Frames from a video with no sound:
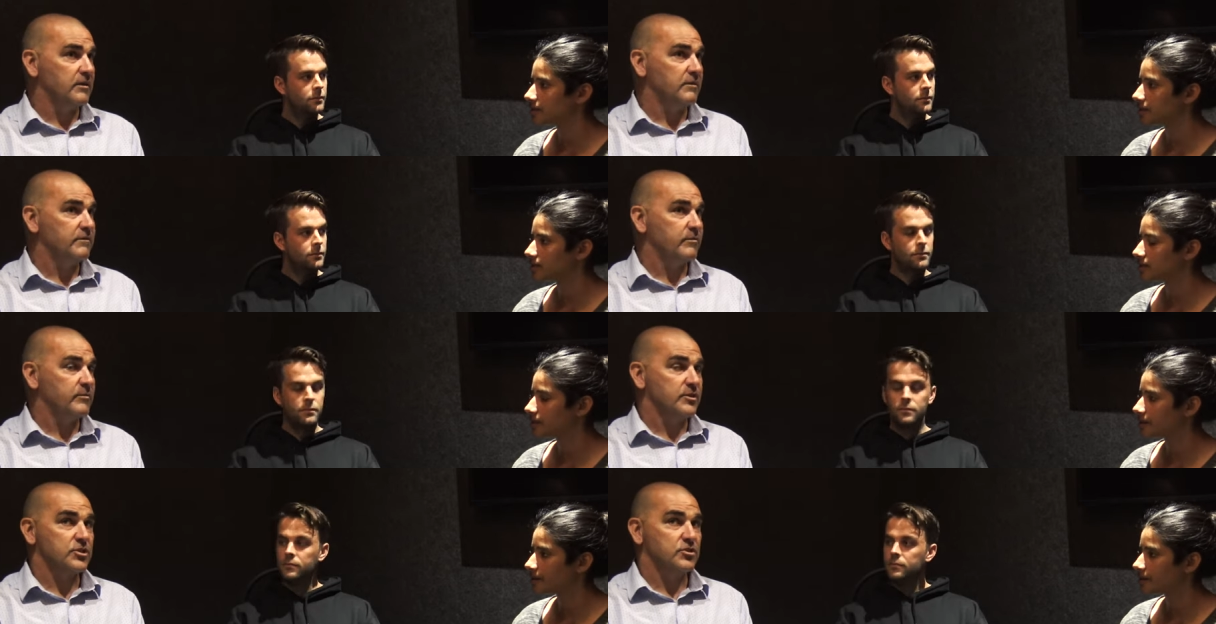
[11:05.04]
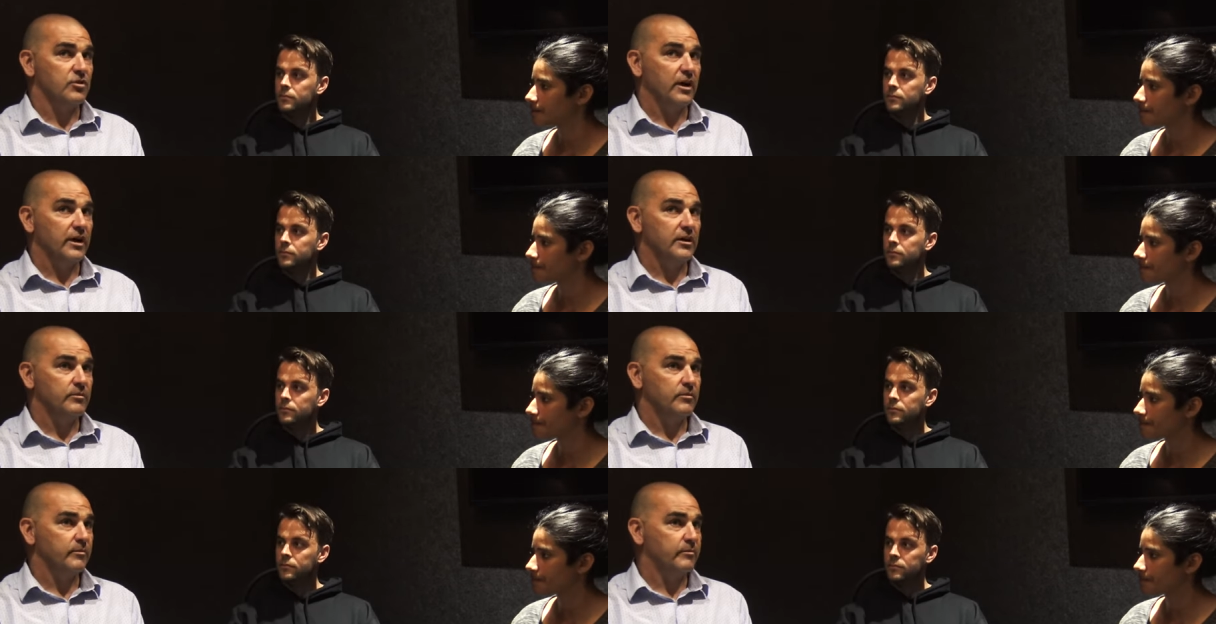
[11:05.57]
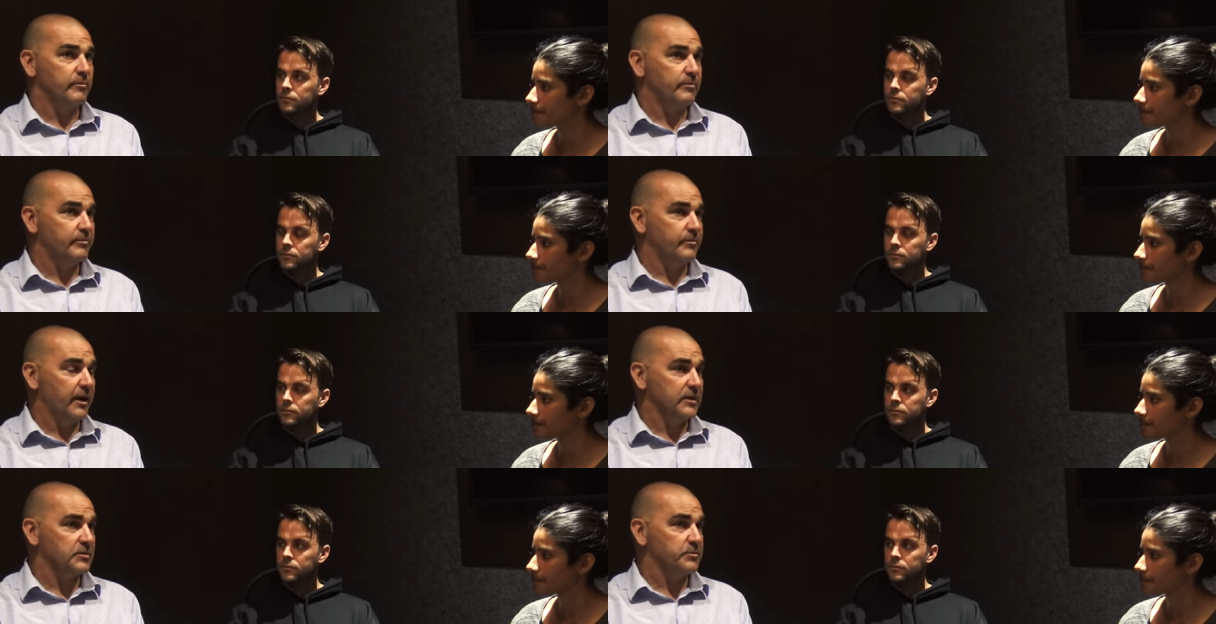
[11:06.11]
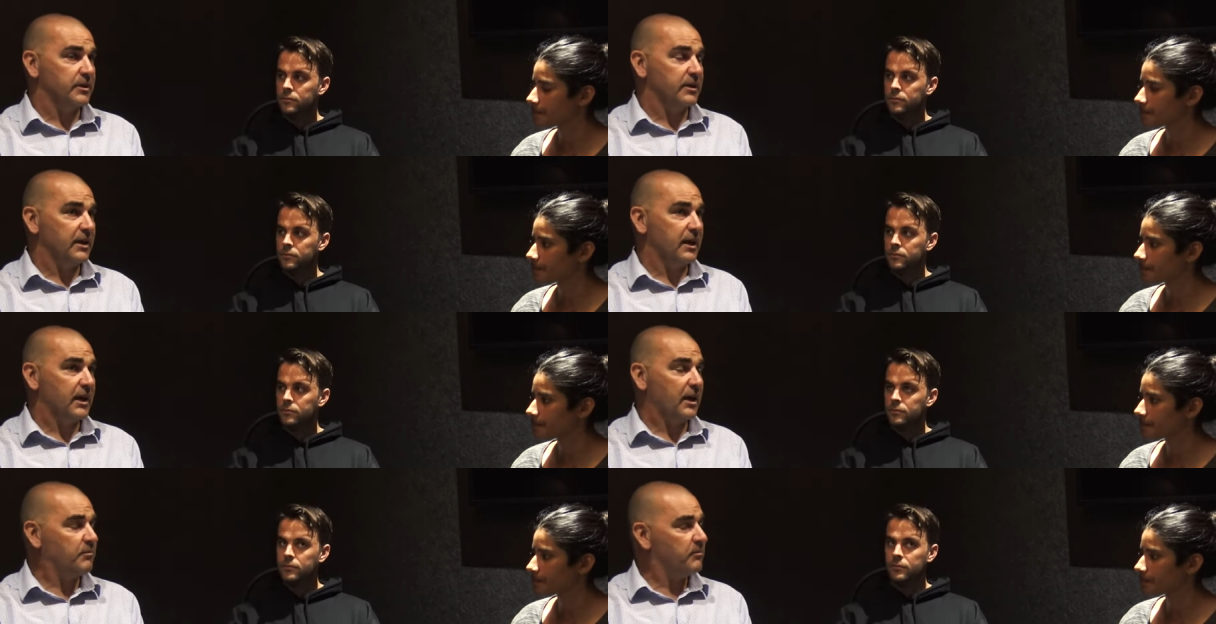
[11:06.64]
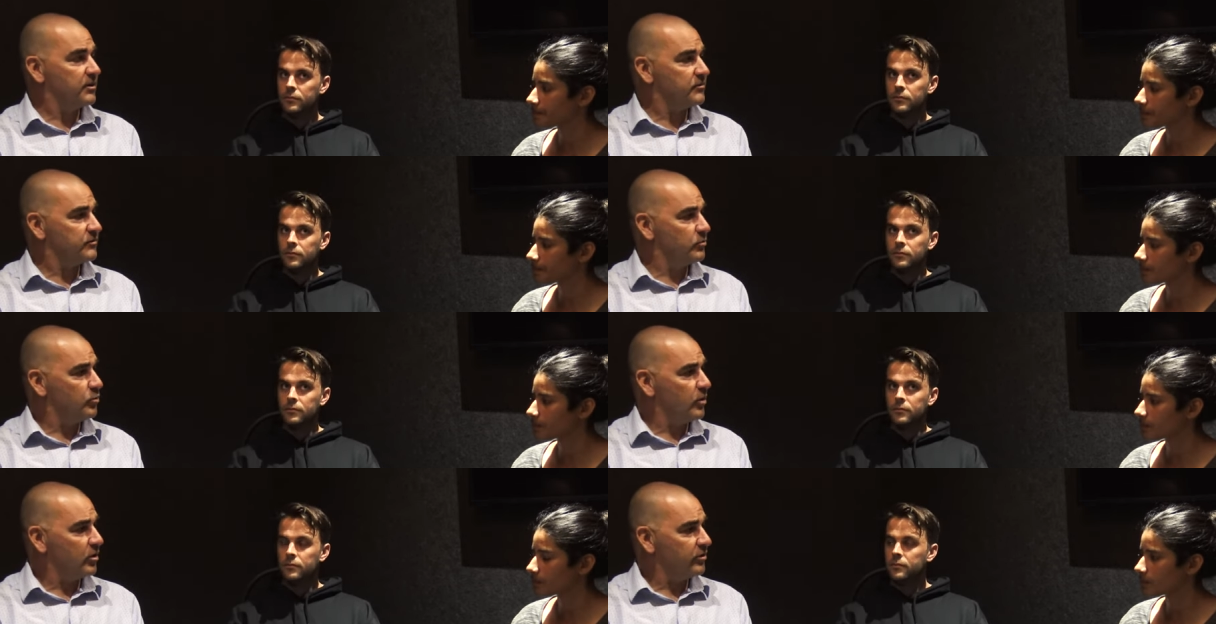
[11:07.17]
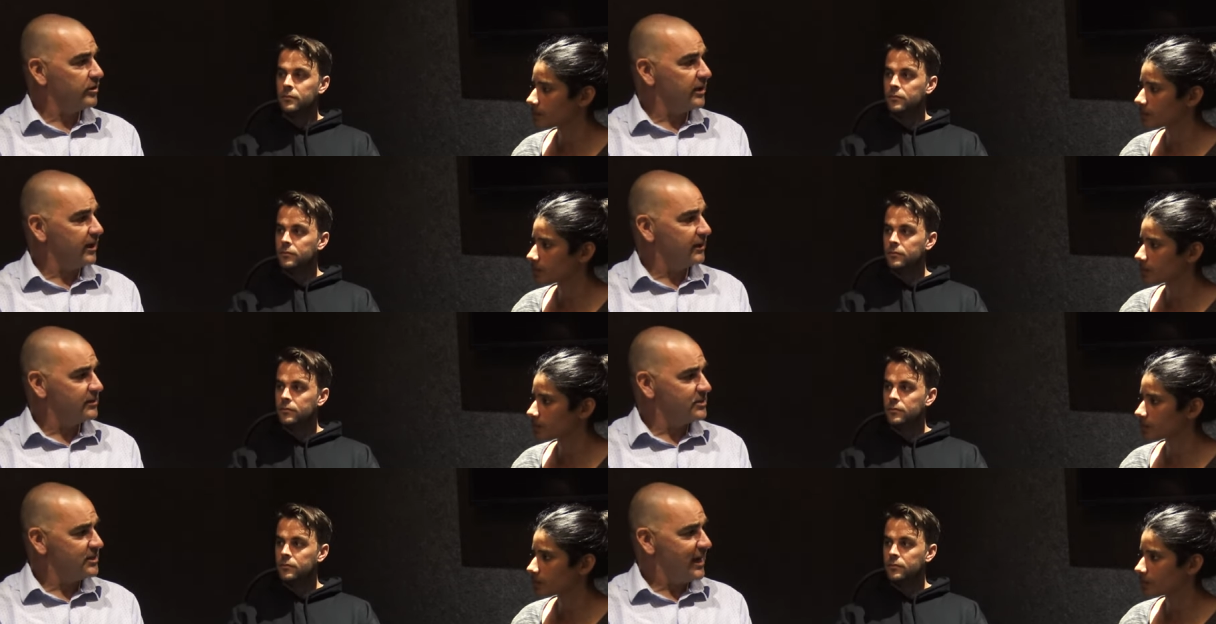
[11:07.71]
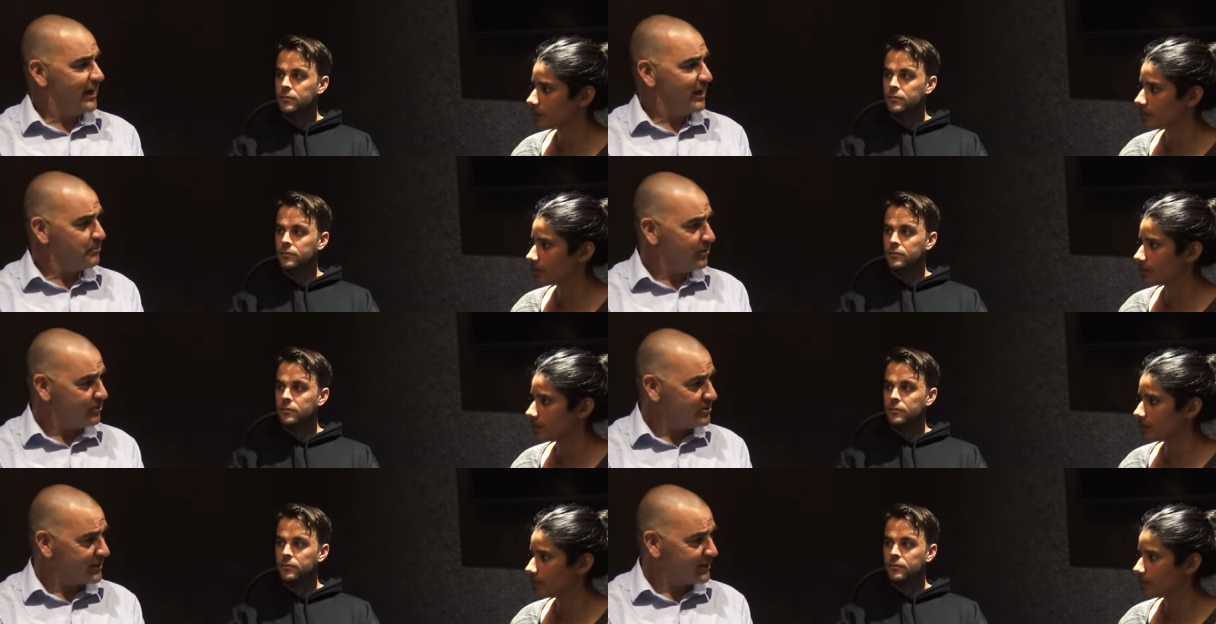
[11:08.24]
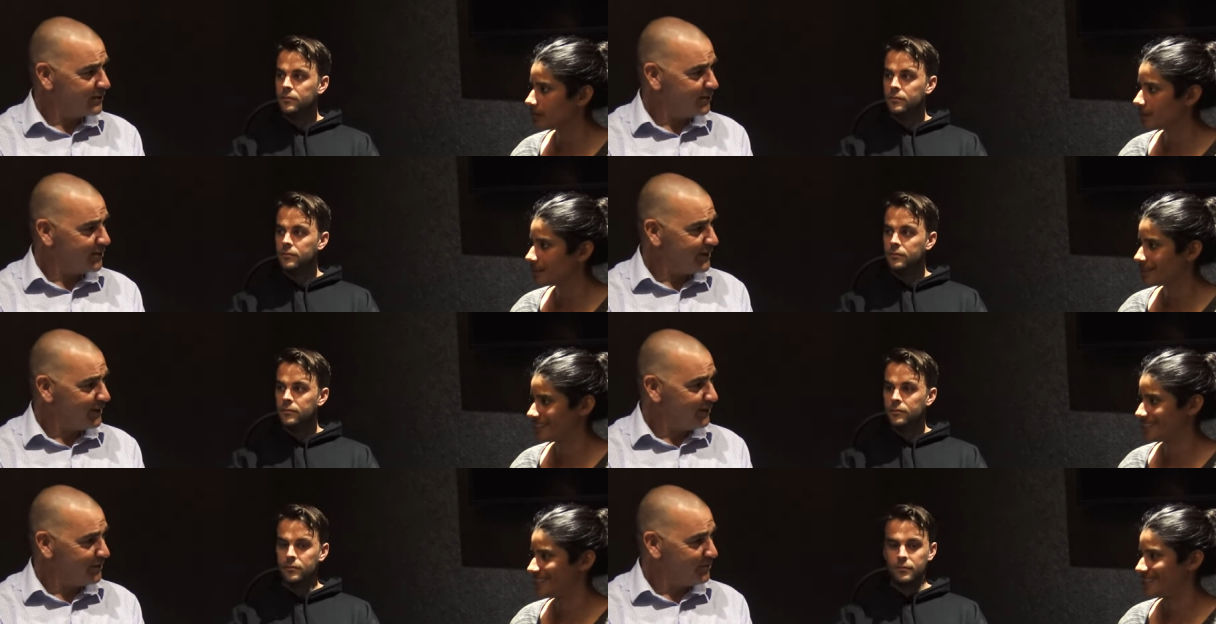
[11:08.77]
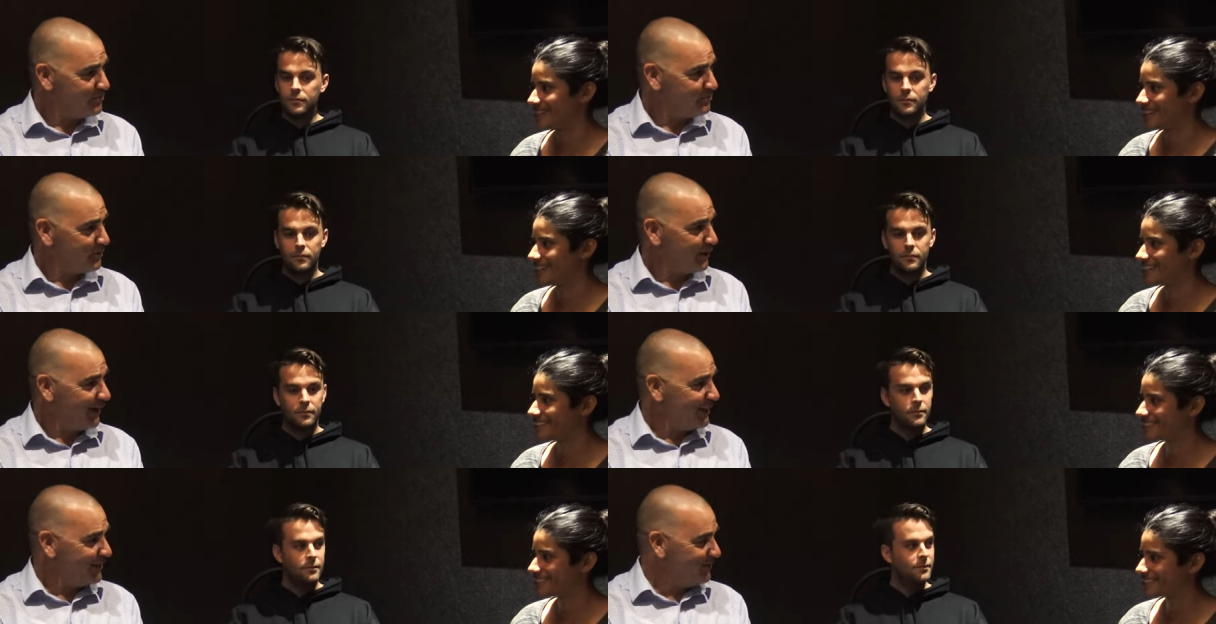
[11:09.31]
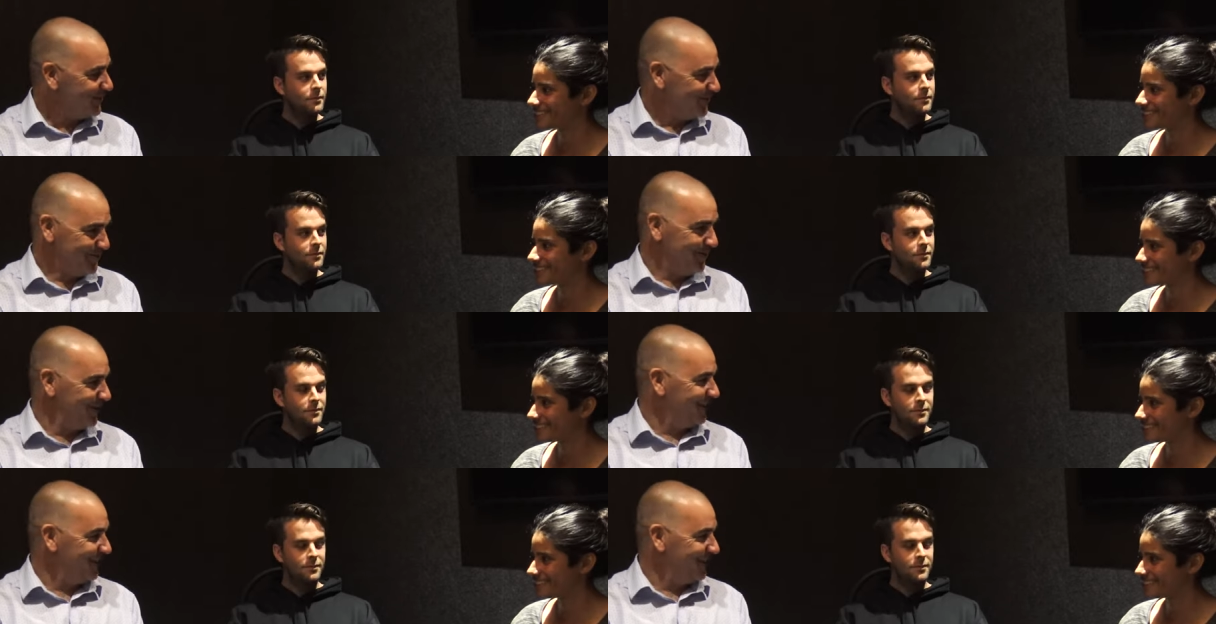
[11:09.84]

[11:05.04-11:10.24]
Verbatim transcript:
Speaker 1: And then from the Australian aspect, how much of a wild card is Annabelle Sutherland now oh, yes. playing the pool?